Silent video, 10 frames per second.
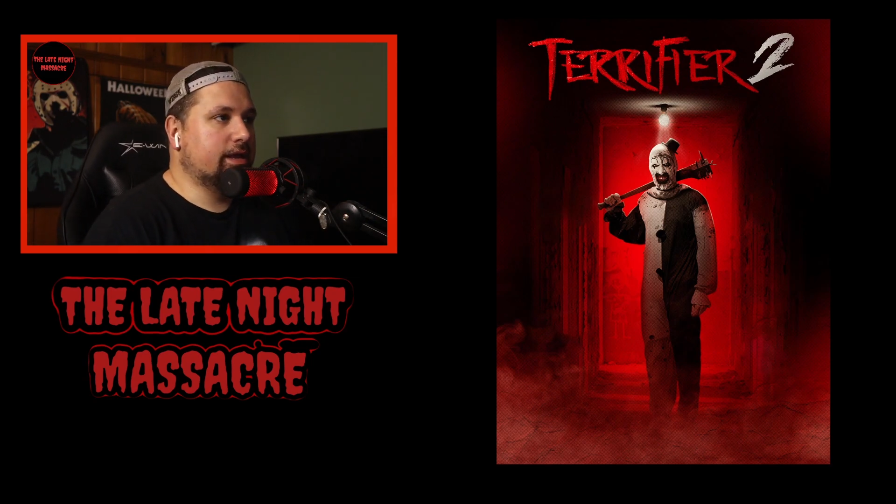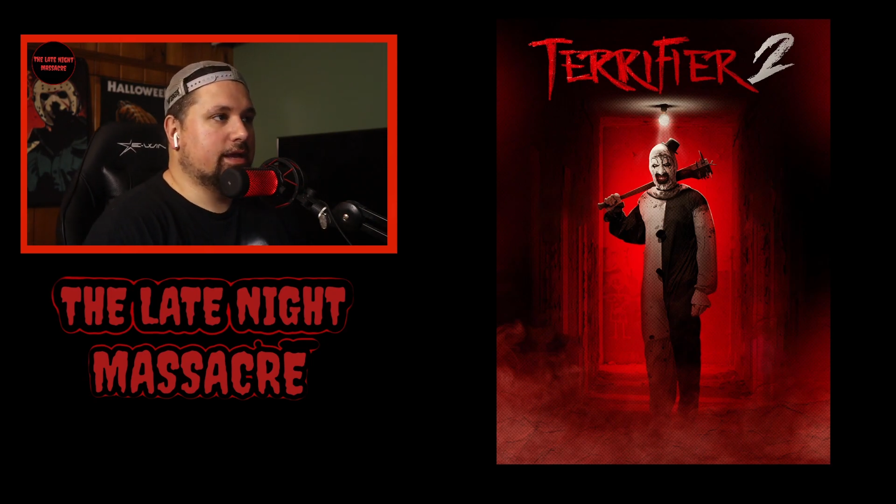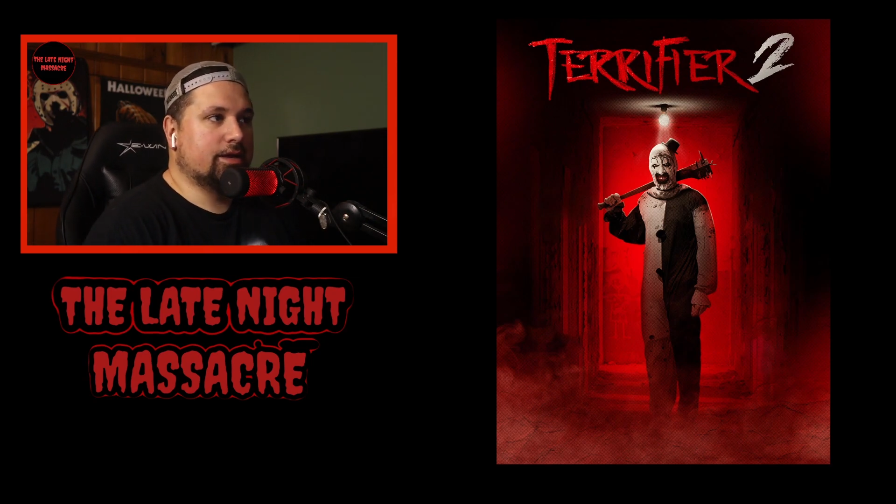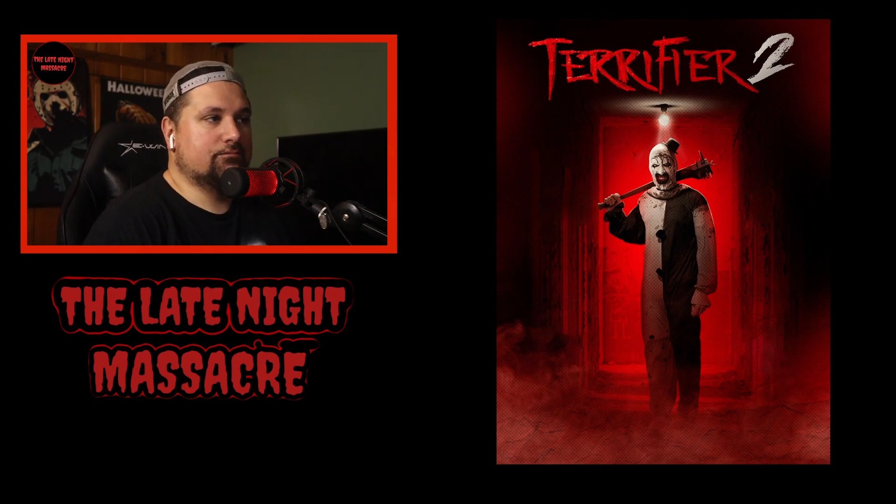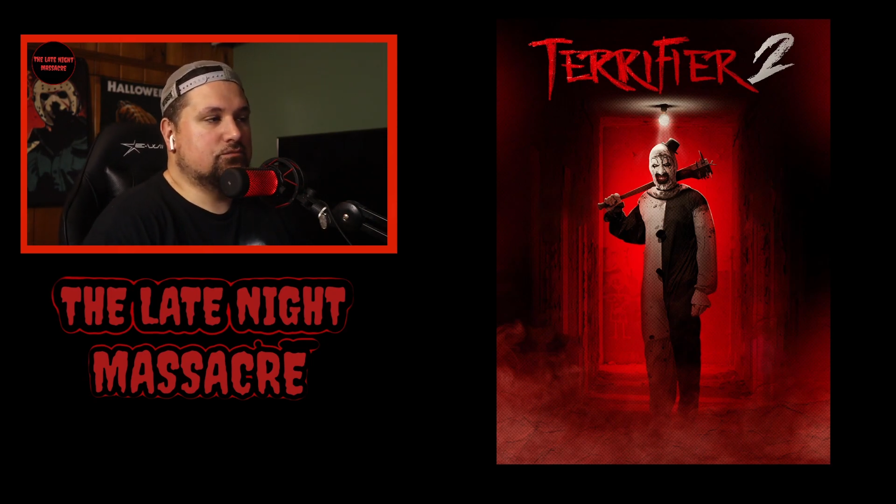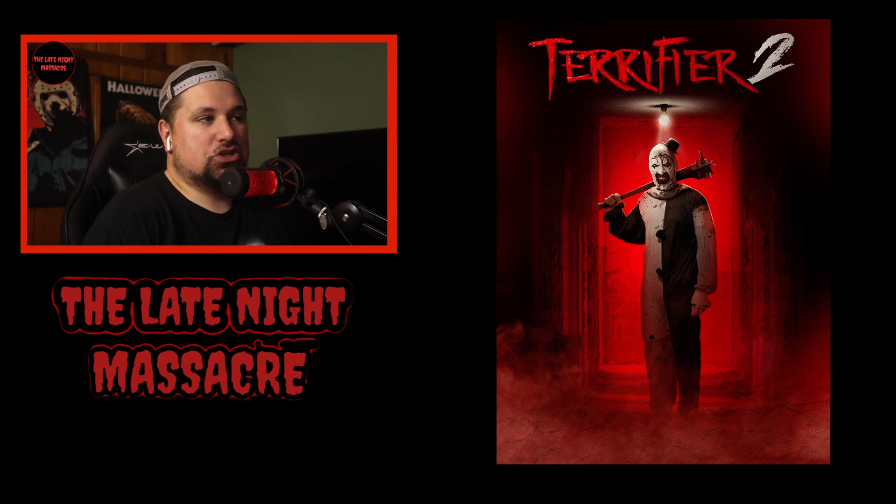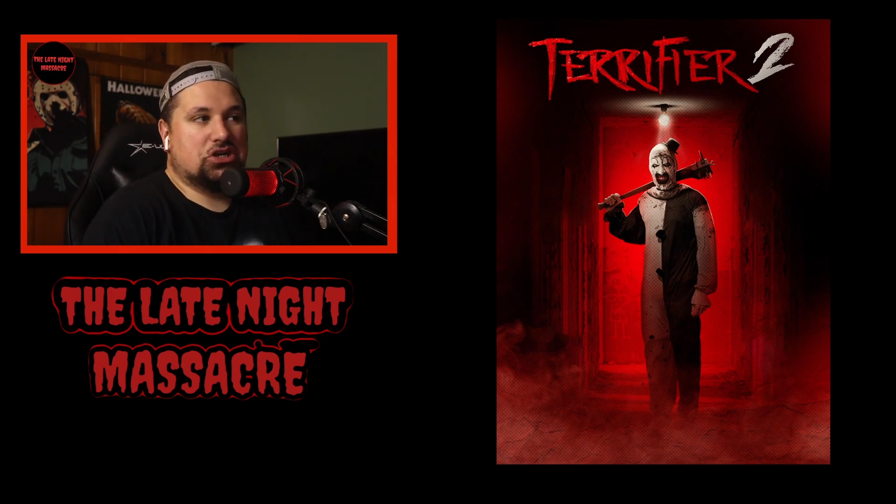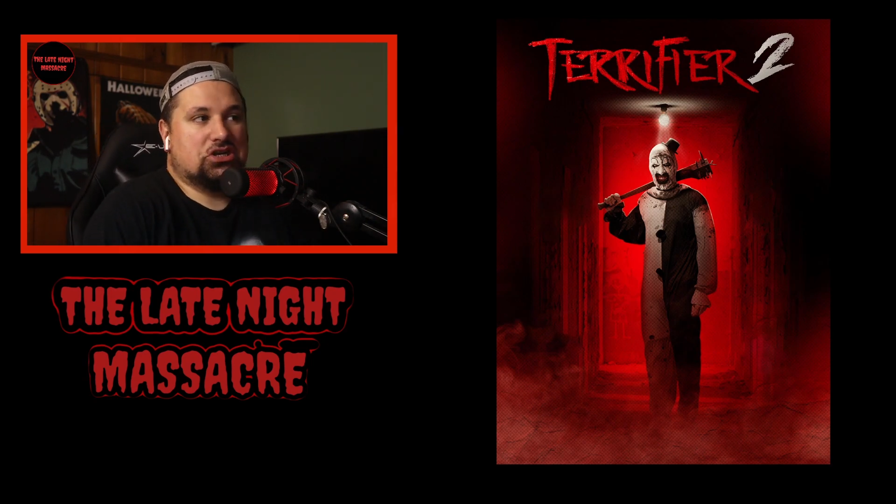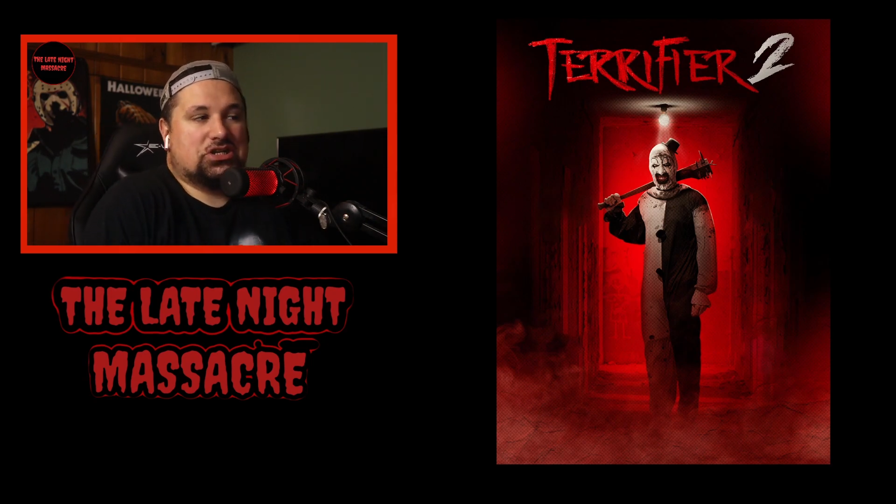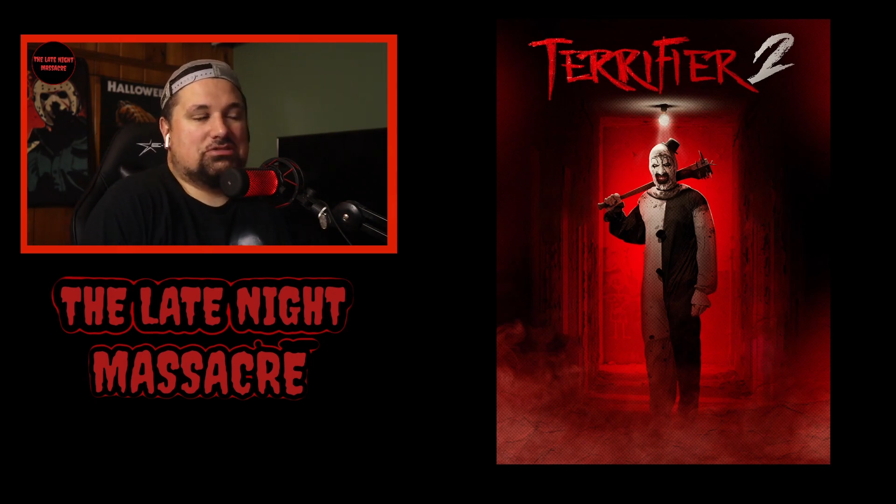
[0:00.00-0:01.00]
and
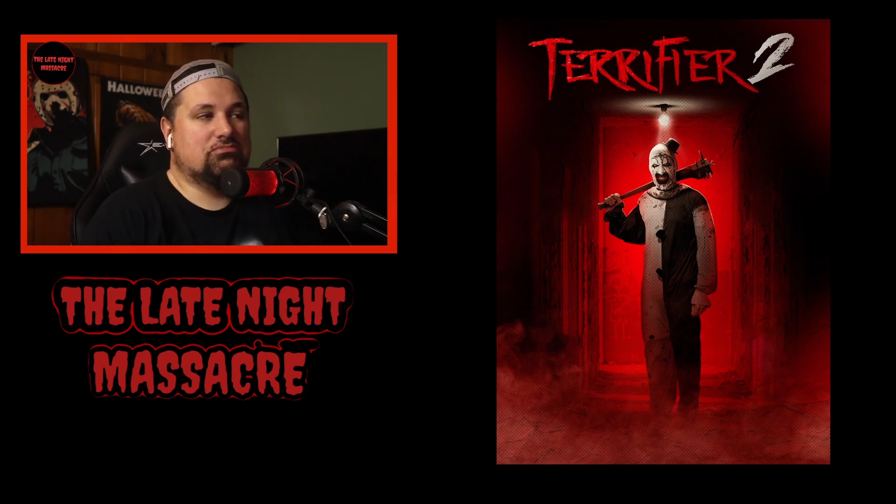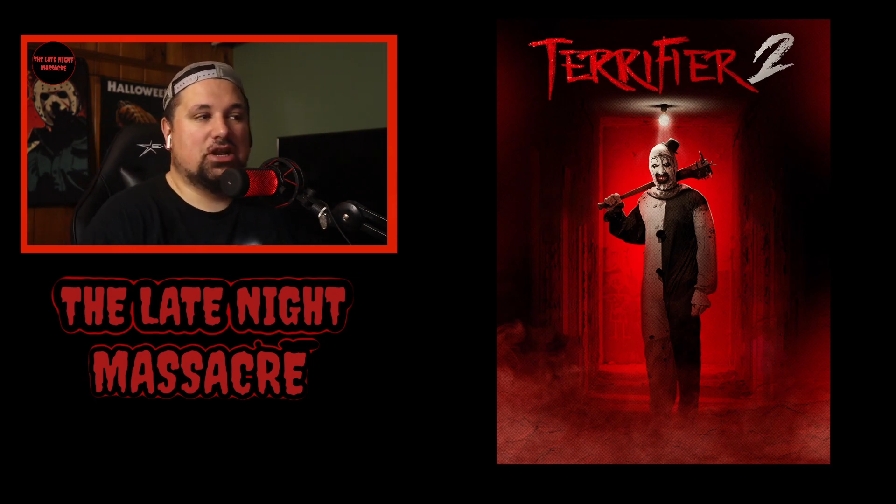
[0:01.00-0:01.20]
just